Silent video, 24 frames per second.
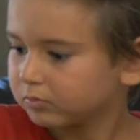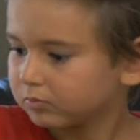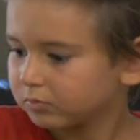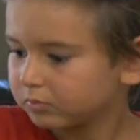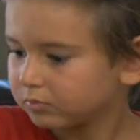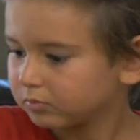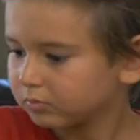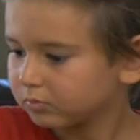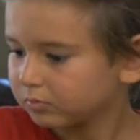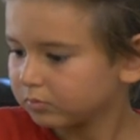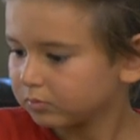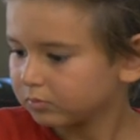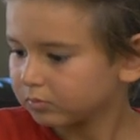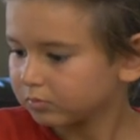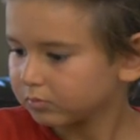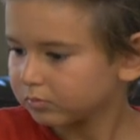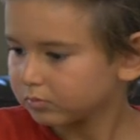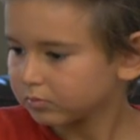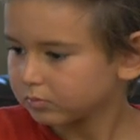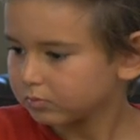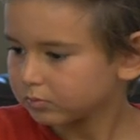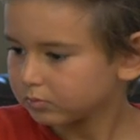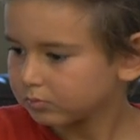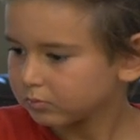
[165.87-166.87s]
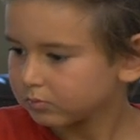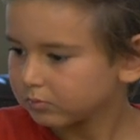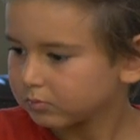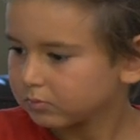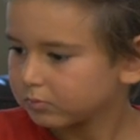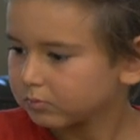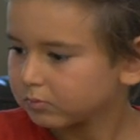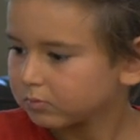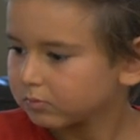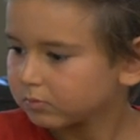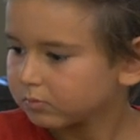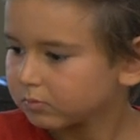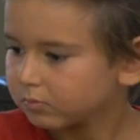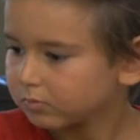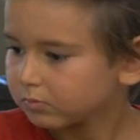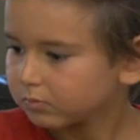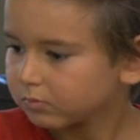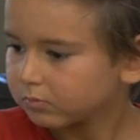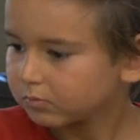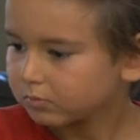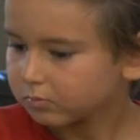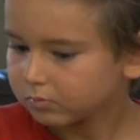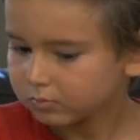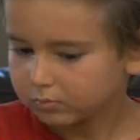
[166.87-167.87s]

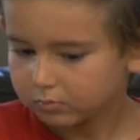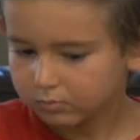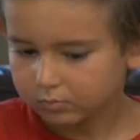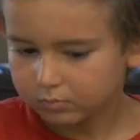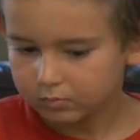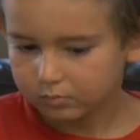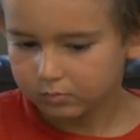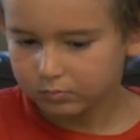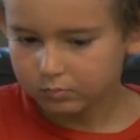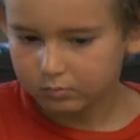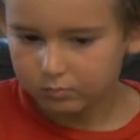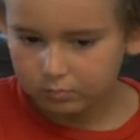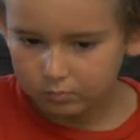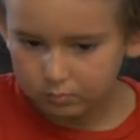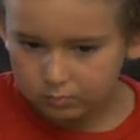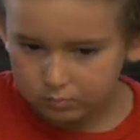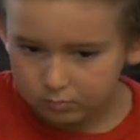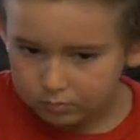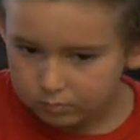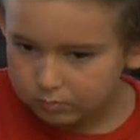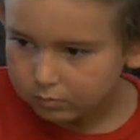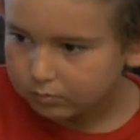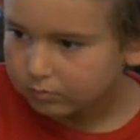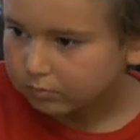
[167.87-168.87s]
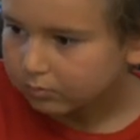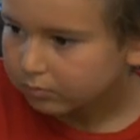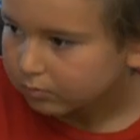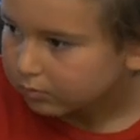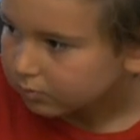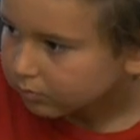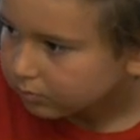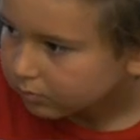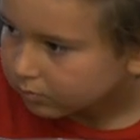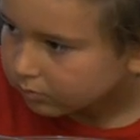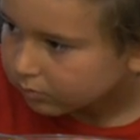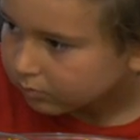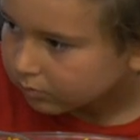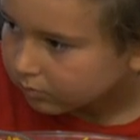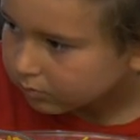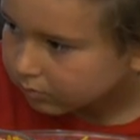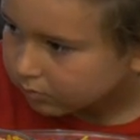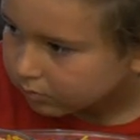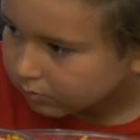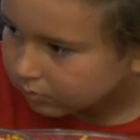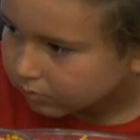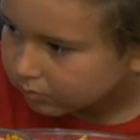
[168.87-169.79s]
(silent)